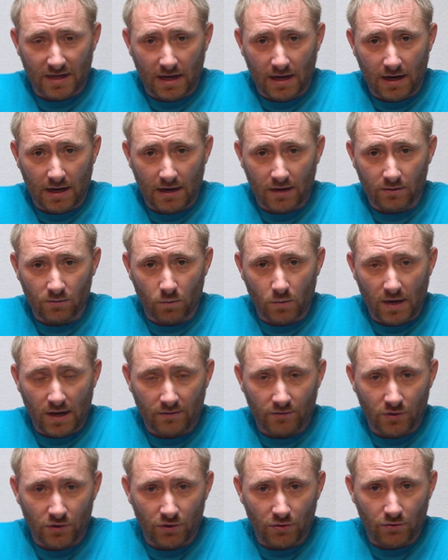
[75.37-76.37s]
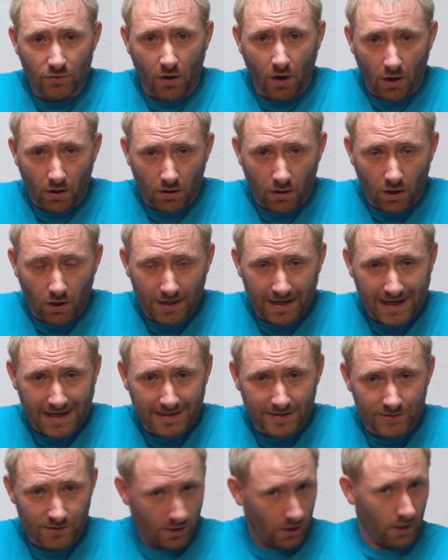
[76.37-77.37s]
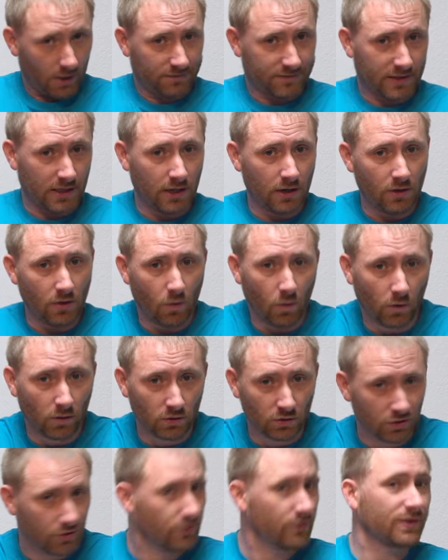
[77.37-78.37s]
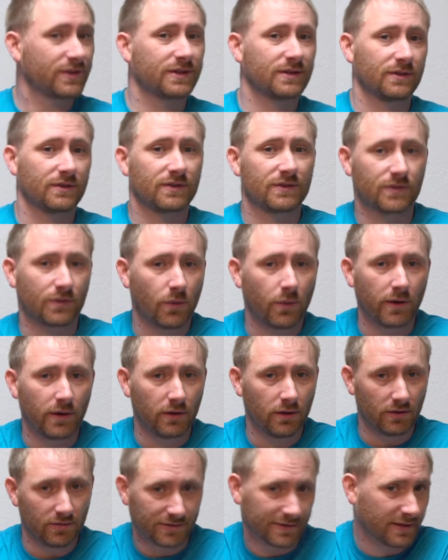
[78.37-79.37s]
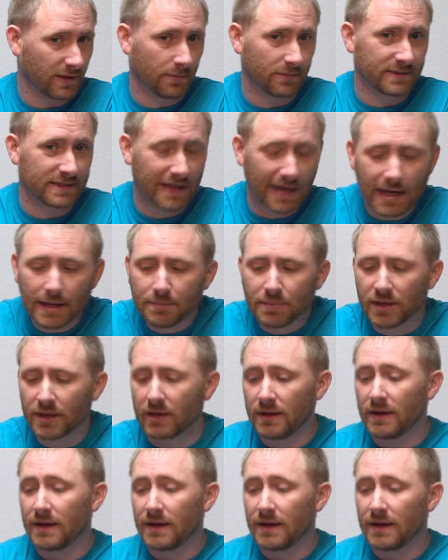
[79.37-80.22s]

and whenever you are on a soft or loose soil of some type,